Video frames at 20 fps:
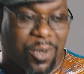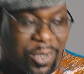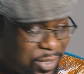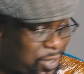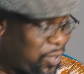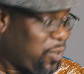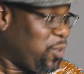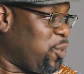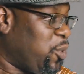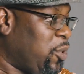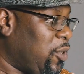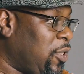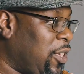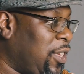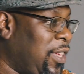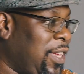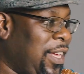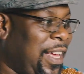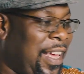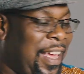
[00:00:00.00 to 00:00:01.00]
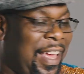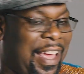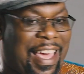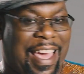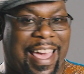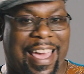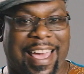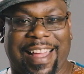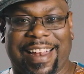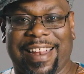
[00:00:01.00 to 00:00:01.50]
to go to school
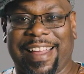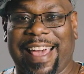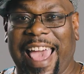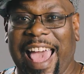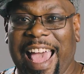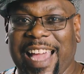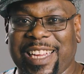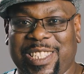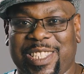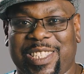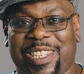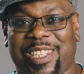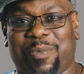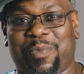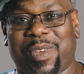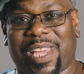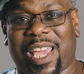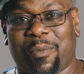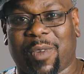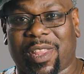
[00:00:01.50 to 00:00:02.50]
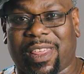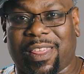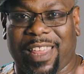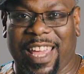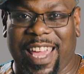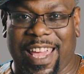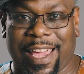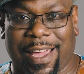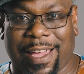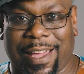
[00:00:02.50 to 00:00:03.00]
and ashiness became a
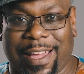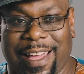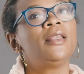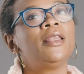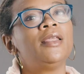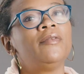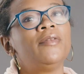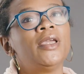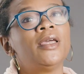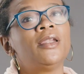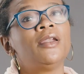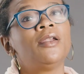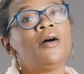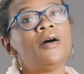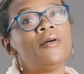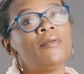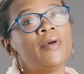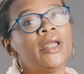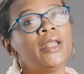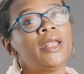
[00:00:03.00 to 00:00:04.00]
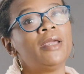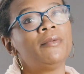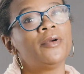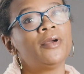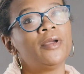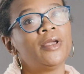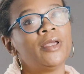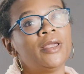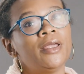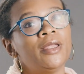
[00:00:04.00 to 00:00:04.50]
thing. Living in an all-white
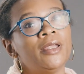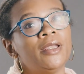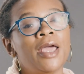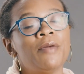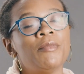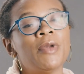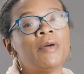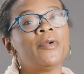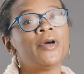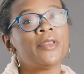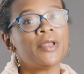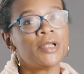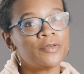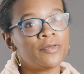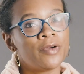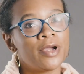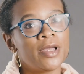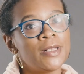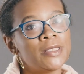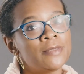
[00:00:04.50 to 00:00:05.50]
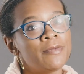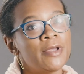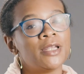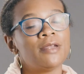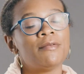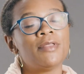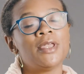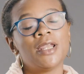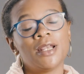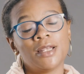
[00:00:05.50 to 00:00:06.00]
neighborhood and my brother's friends making
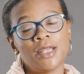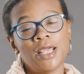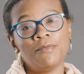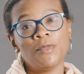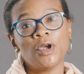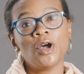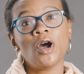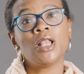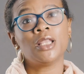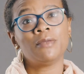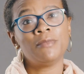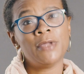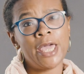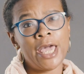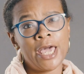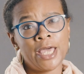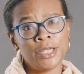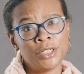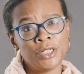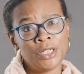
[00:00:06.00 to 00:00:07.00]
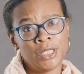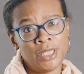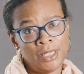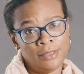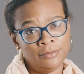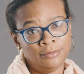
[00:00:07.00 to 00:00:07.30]
up the nickname and calling me Ash Tea.